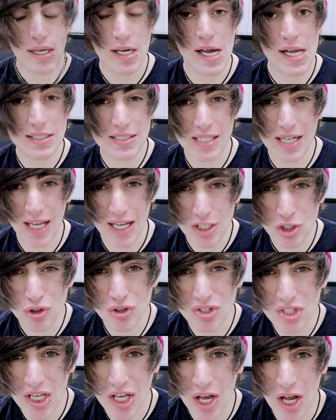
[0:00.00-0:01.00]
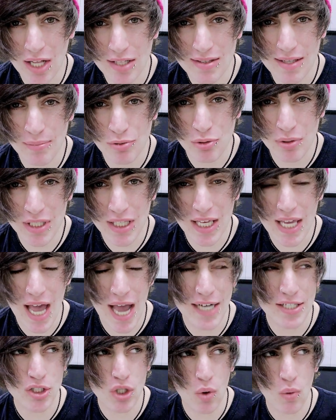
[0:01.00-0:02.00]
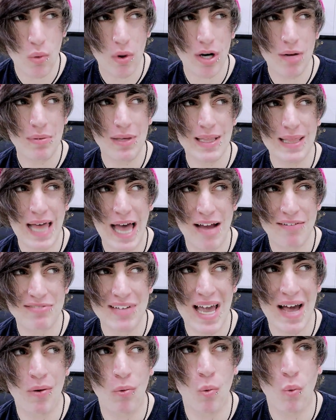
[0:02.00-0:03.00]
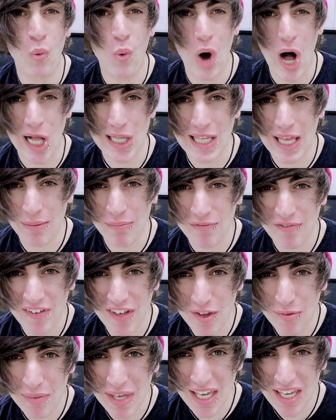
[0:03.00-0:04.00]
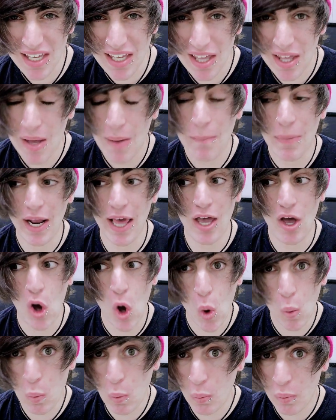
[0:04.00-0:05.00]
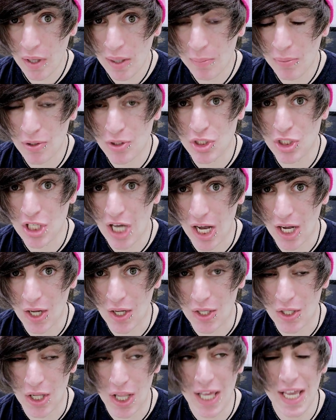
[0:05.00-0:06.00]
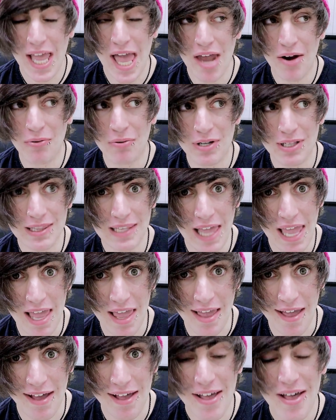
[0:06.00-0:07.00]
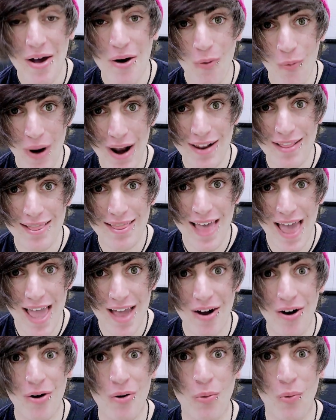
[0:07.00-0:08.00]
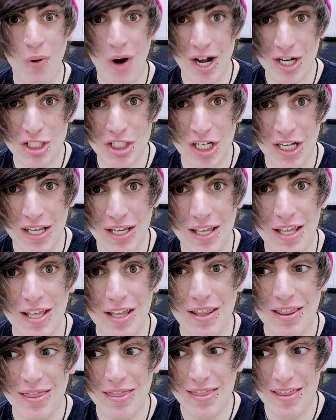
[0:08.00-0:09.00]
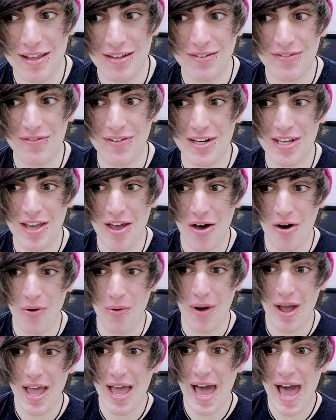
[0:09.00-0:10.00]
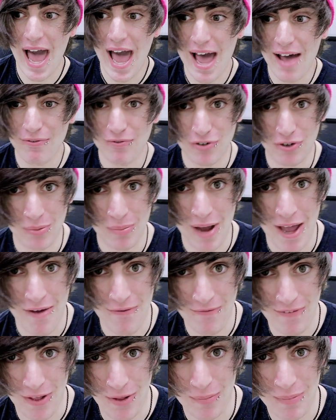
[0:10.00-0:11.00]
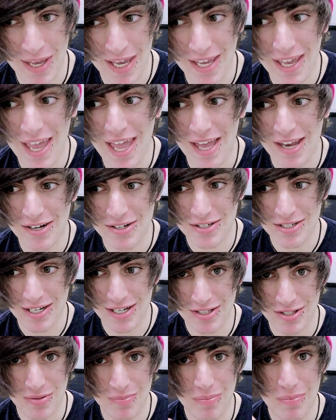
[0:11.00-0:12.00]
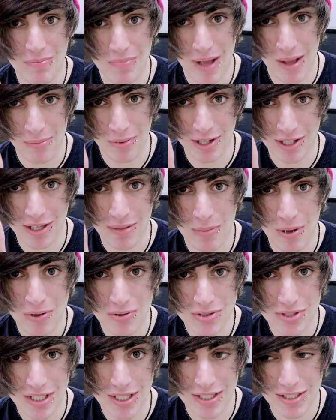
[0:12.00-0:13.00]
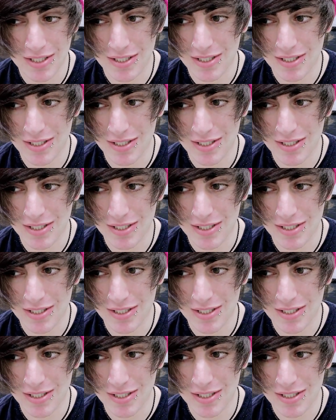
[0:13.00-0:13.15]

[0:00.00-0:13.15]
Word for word: It's an interesting concept, really. I don't want to be laughed at while I'm filming, but I hope people chuckle and relate when they are watching this video after my filming and it's publicly posted.